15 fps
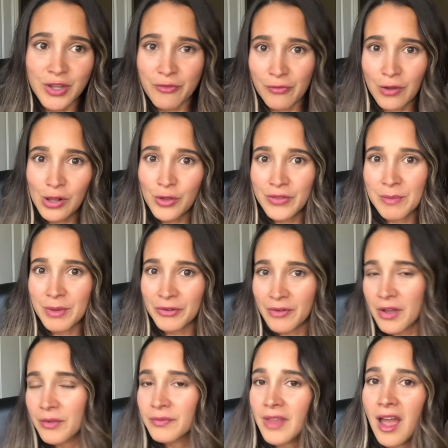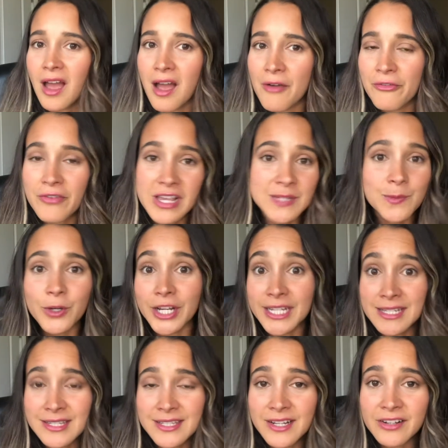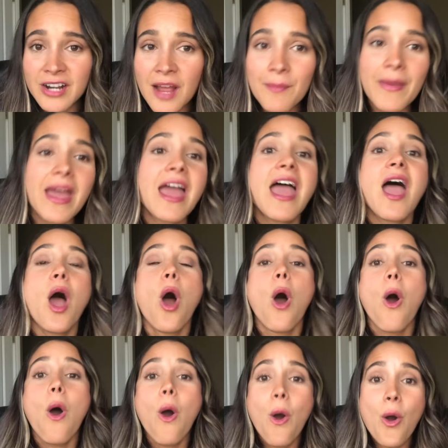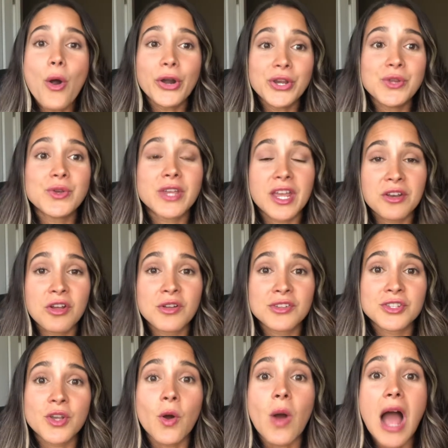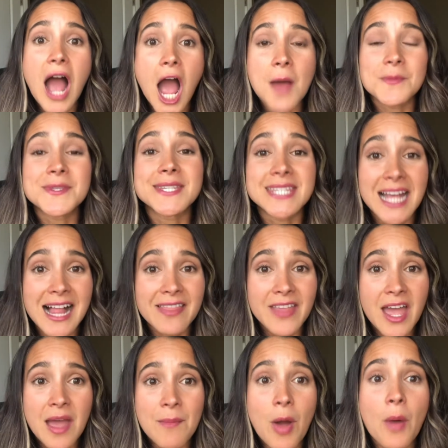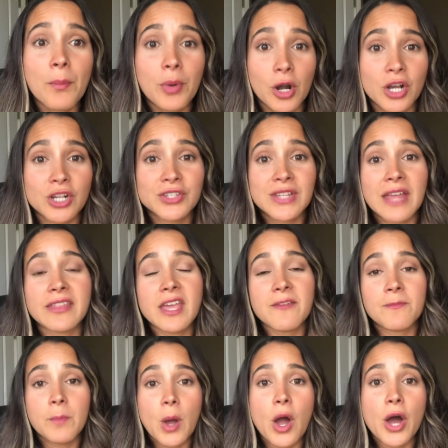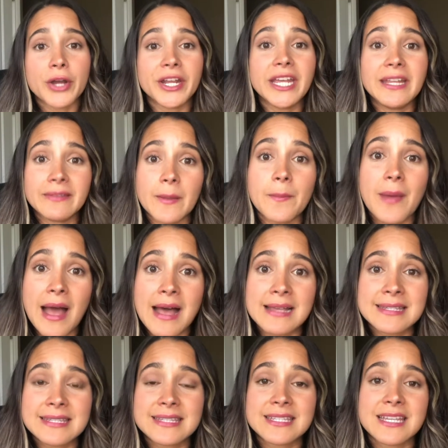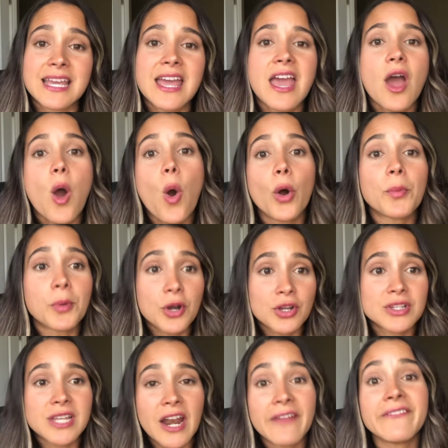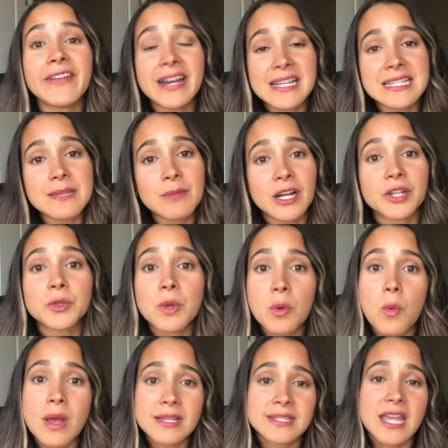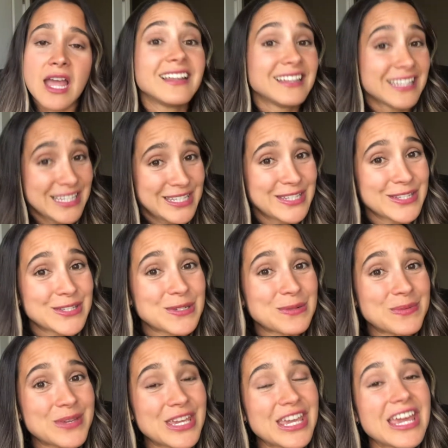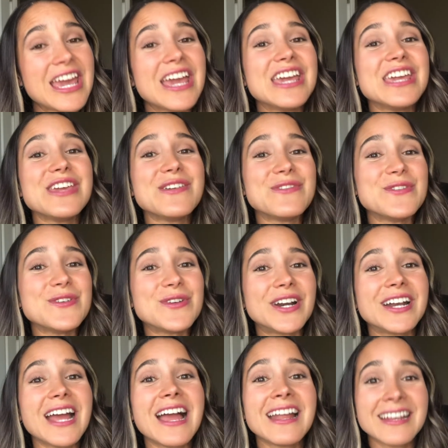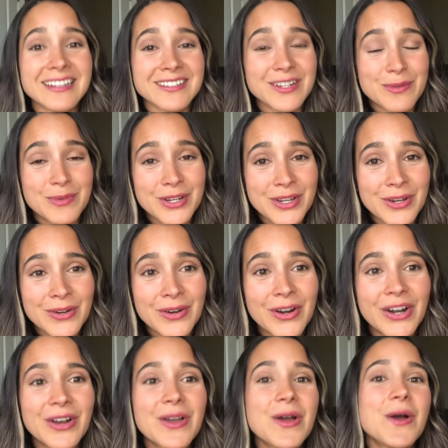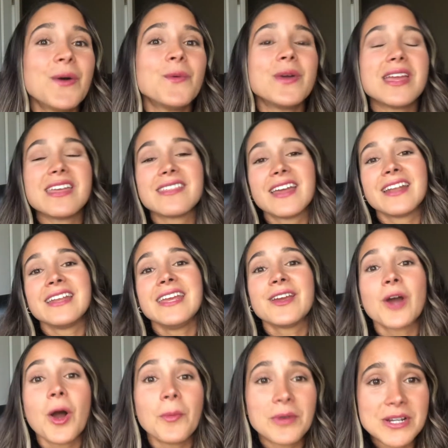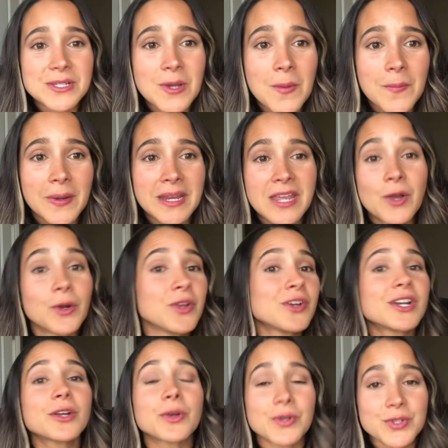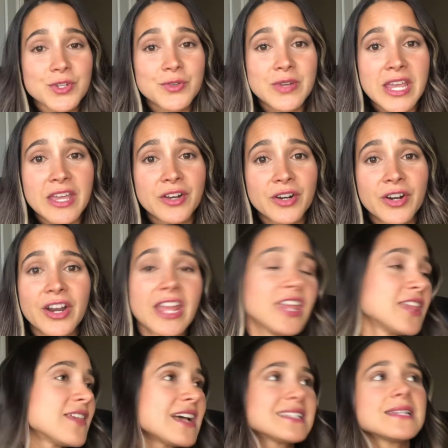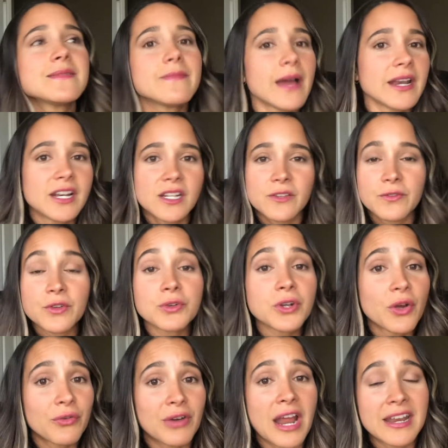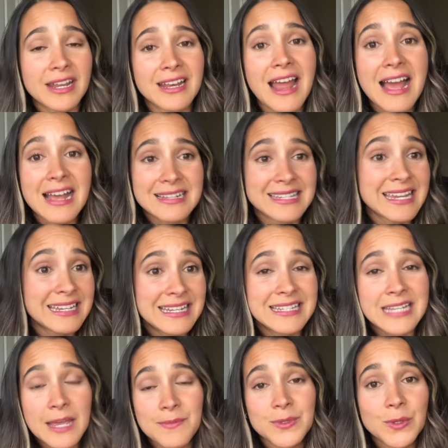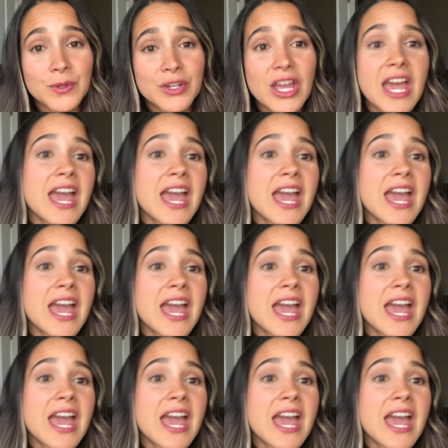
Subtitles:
follow them around Facebook and Instagram. Or you can also upsell them on products that they bought in the past, or products that are very similar to the ones they Listen to me. If you're an entrepreneur with an e-commerce company or you're a course creator, it doesn't matter if you're not running ads anytime soon.